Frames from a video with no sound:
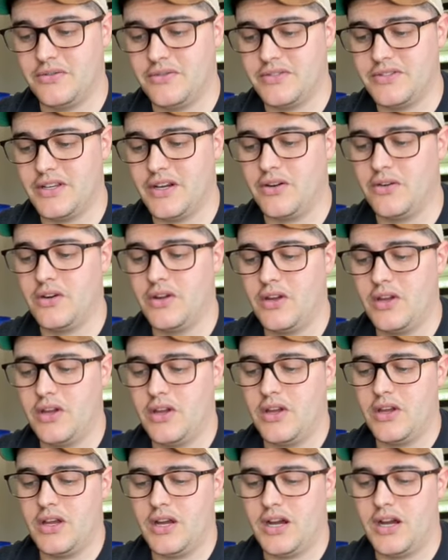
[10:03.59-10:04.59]
So
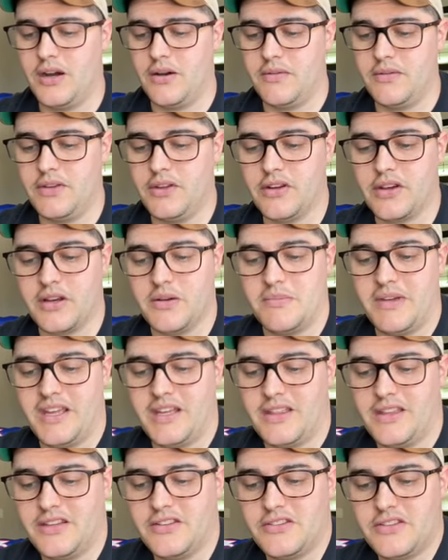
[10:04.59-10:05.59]
you're gonna make
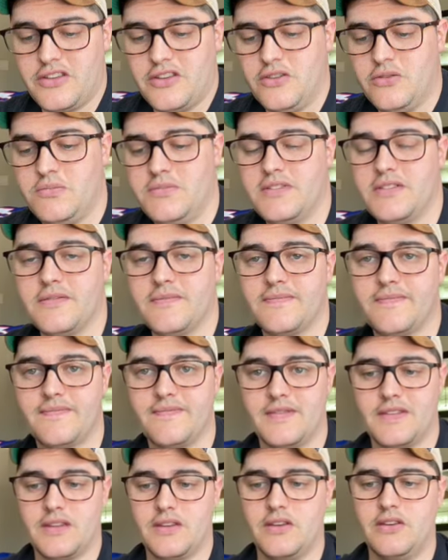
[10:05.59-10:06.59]
these cubes.
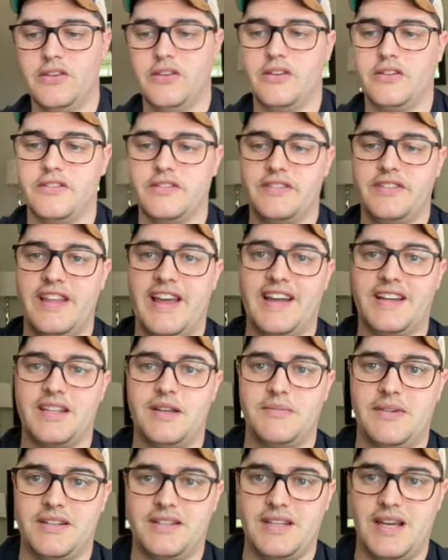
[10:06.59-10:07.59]
You can stack
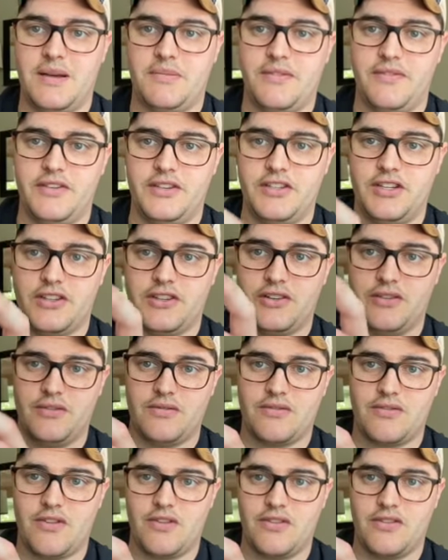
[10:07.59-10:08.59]
them on top of each other
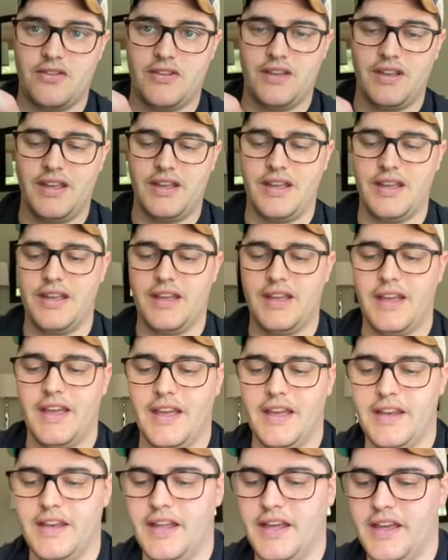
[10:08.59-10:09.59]

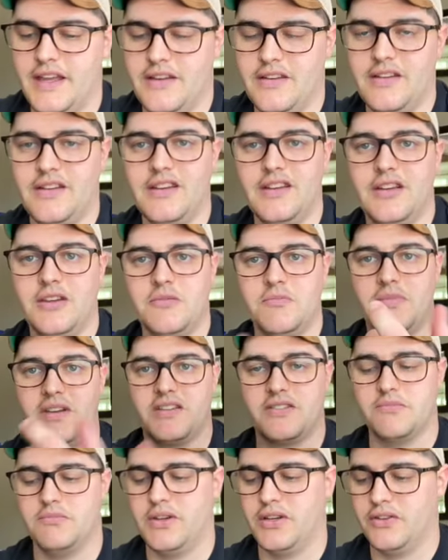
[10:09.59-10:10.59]
and then make
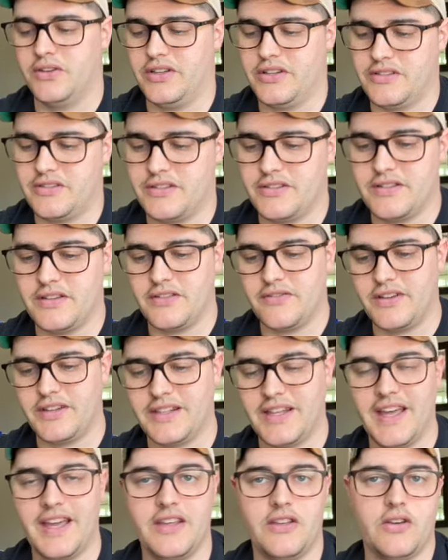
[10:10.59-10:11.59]
some buildings and stuff like
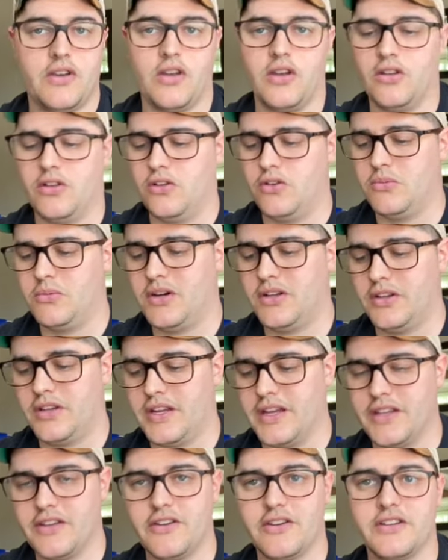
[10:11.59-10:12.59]
that. You can glue them all
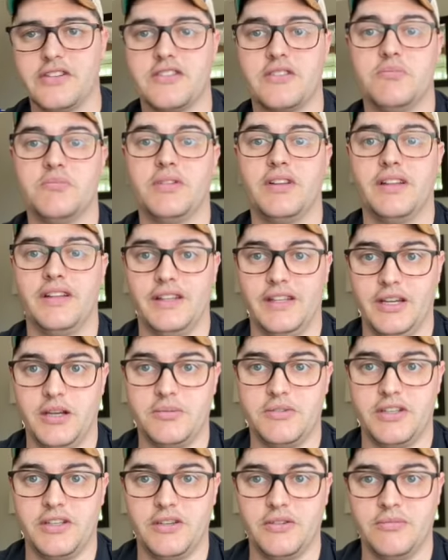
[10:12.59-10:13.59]
together. It's completely up
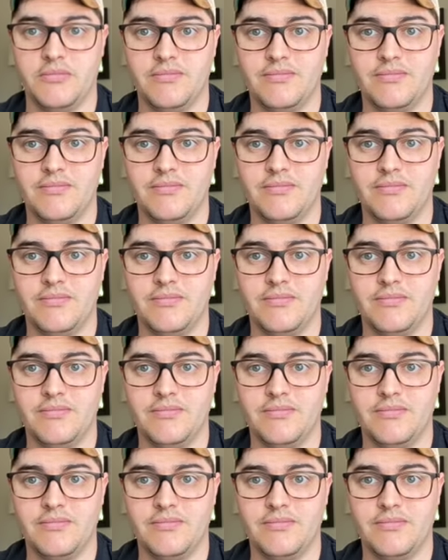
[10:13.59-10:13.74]
to you.